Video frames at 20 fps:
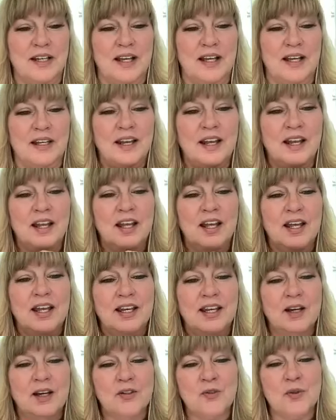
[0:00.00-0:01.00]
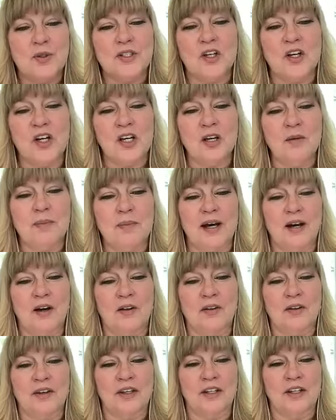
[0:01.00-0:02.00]
And now, as we talk
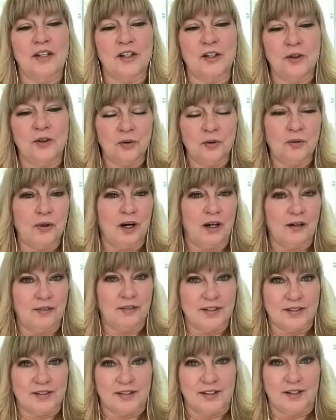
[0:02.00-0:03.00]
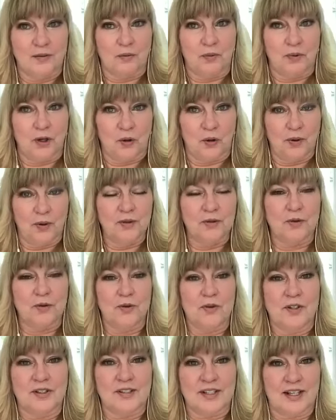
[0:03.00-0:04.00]
about you, obviously going through
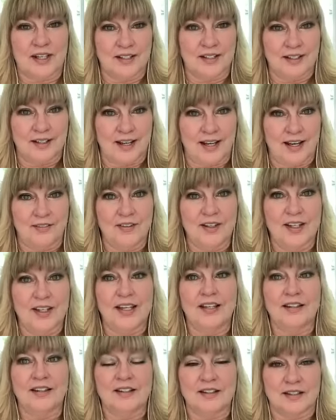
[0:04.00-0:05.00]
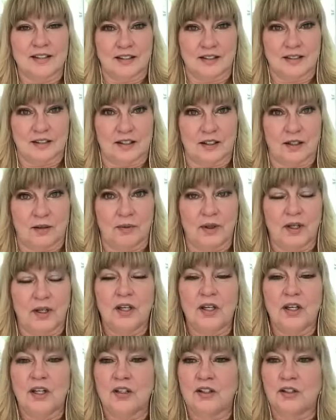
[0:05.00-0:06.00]
this, had to navigate the system,
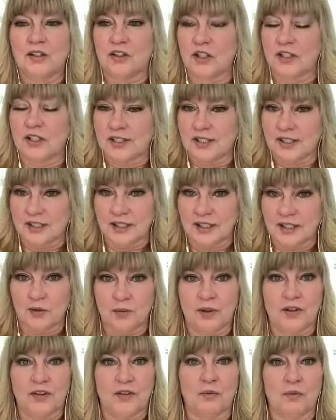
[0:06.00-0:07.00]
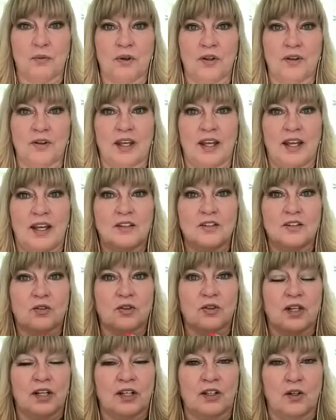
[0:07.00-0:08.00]
d- dealing with with cancer
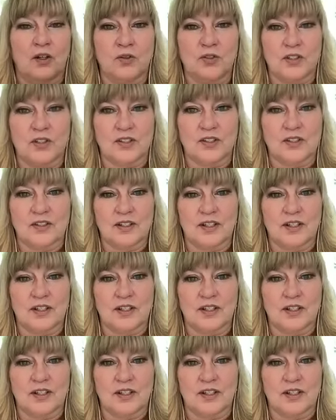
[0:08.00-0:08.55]
diagnosis.